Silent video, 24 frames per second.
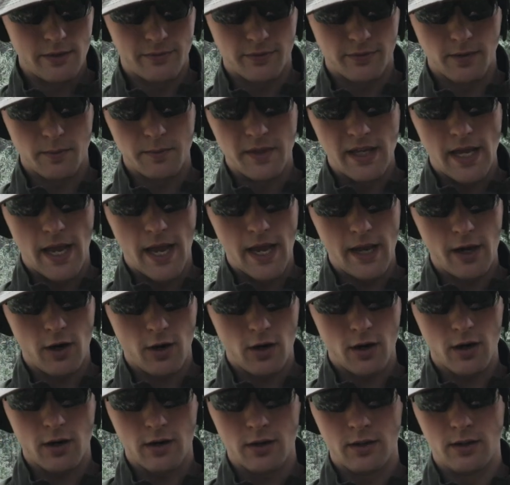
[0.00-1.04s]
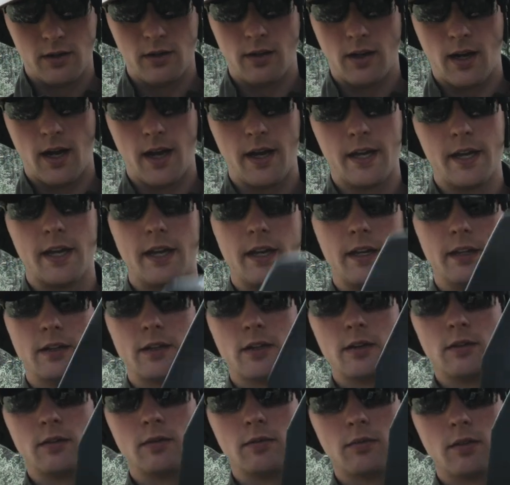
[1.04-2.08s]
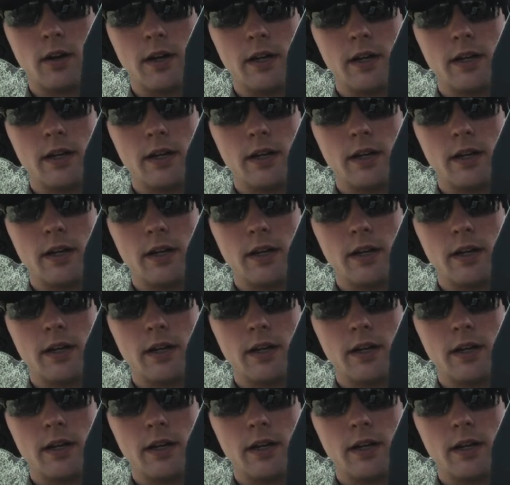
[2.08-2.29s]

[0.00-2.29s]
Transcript: uh, that I've reviewed earlier on this channel. So